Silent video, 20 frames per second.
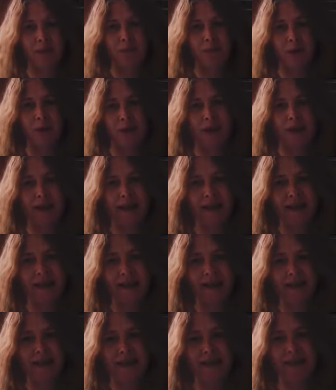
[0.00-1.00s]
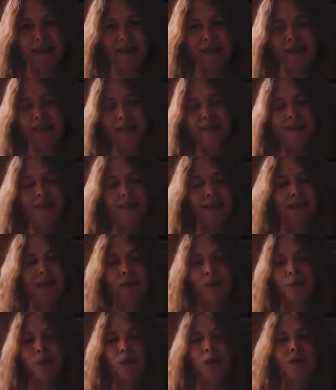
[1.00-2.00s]
other pollinators,
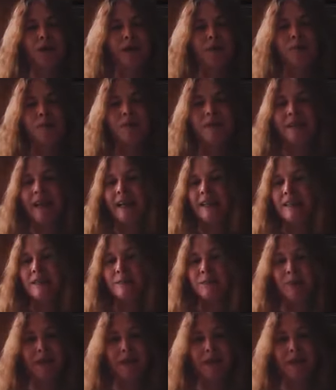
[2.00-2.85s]
wasps and